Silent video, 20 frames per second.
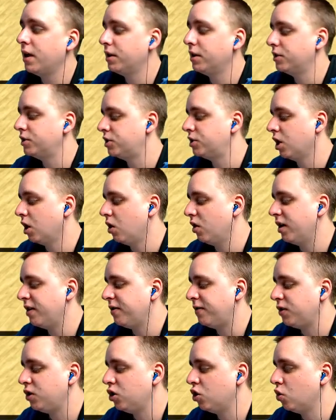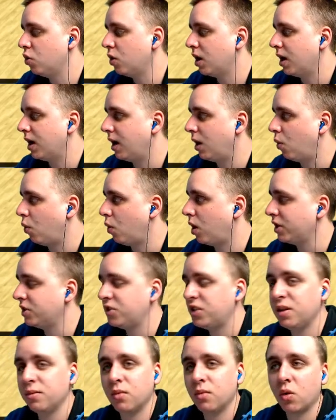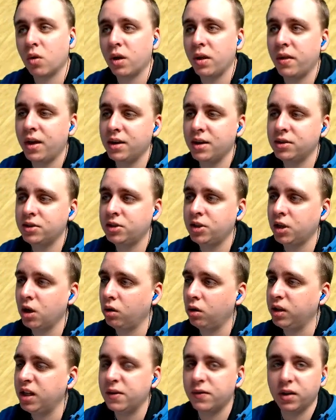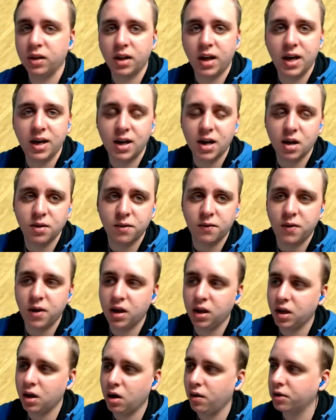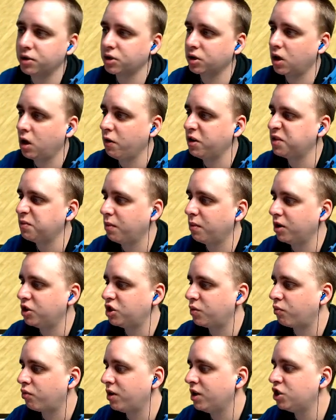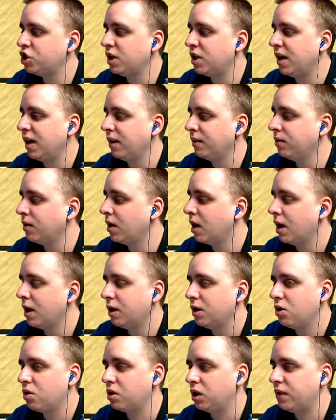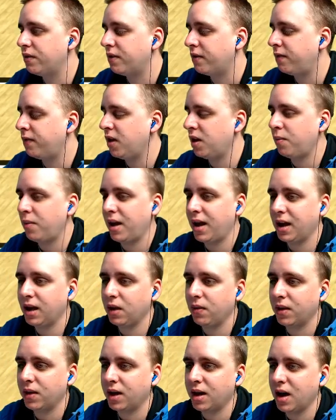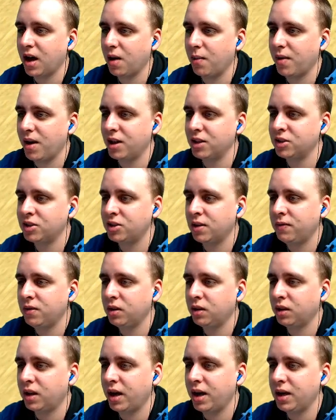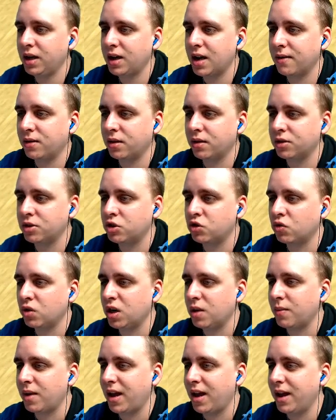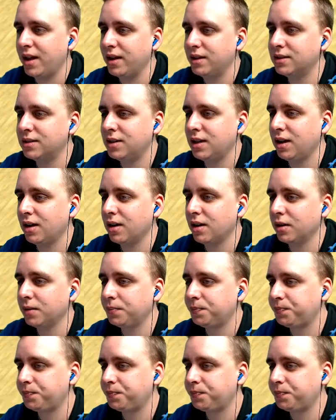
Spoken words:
So if you want to see more of this, you know, leave a like on the video. Those are always much appreciated. You can leave your feedback in the comments if you like after the stream ends here.